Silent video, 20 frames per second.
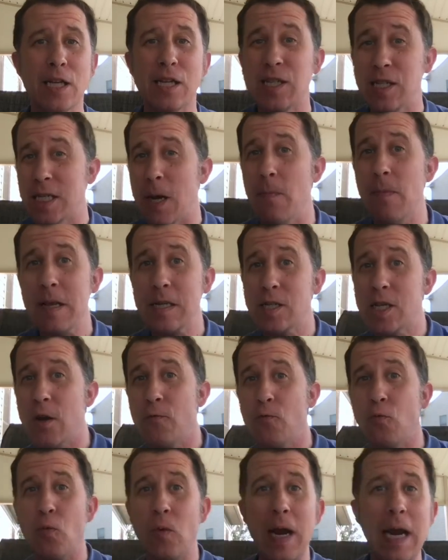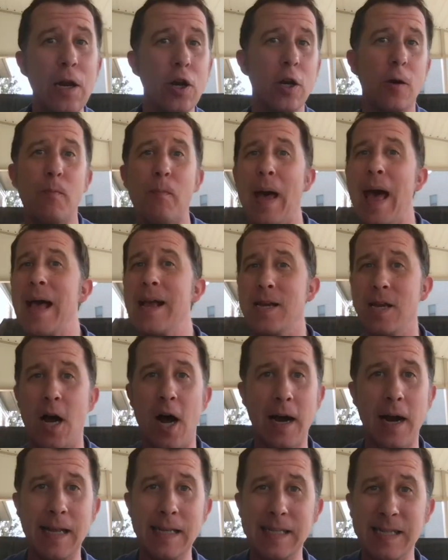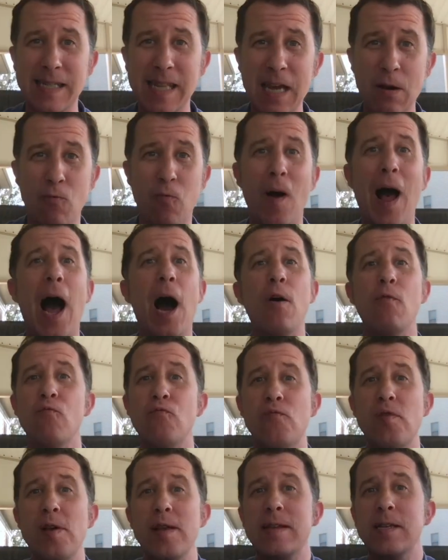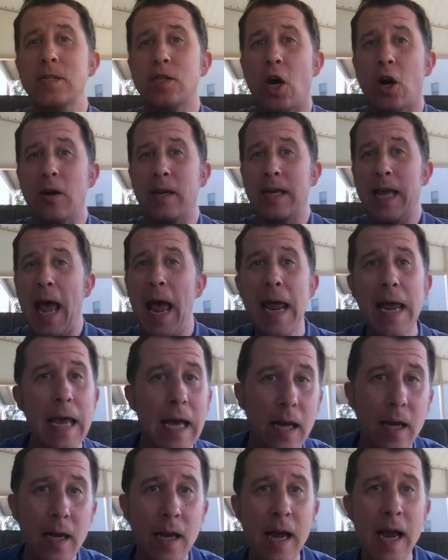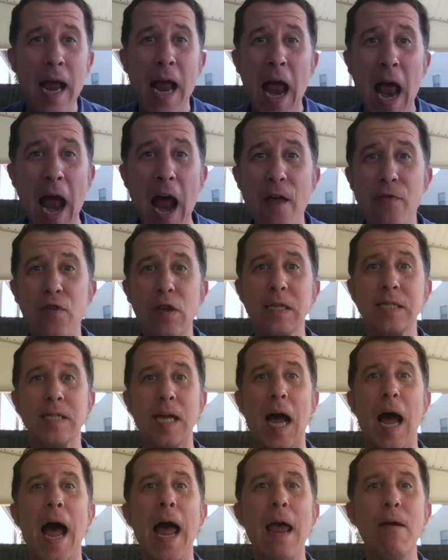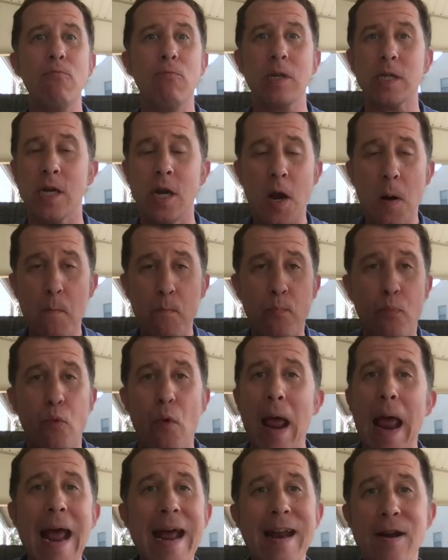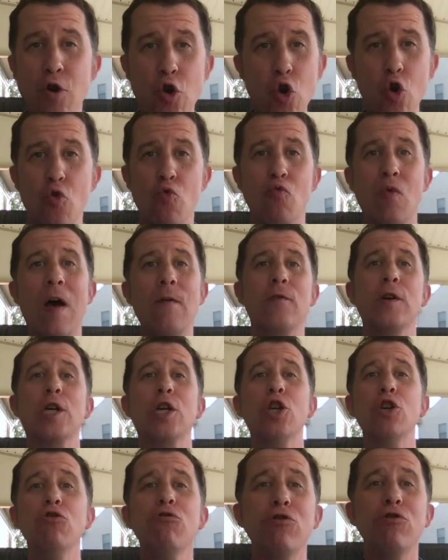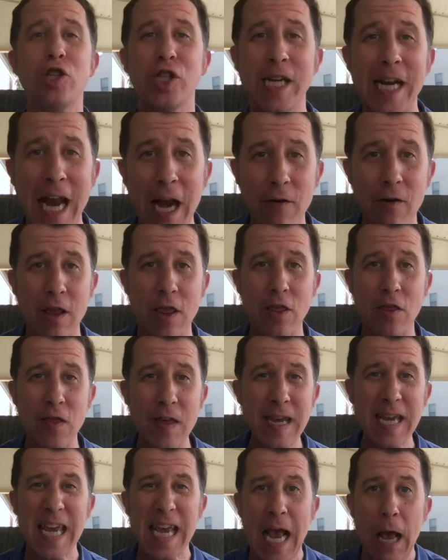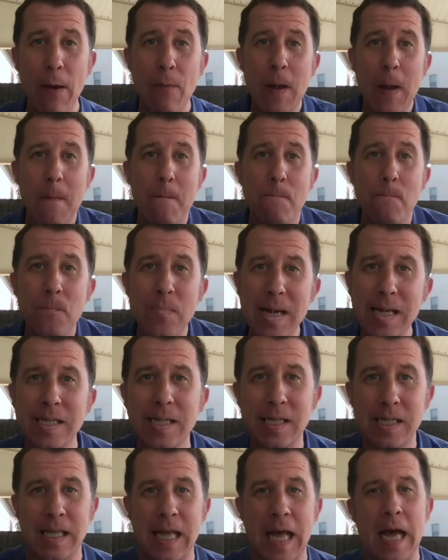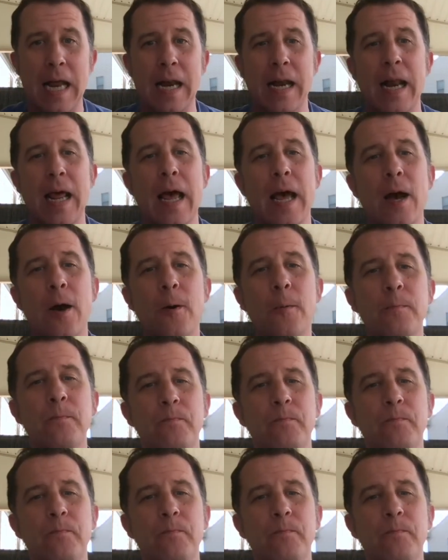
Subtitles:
Because some of the stuff we look back on and think, wow, this is archaic, at the time was brand new, revolutionary thinking, and we miss that now.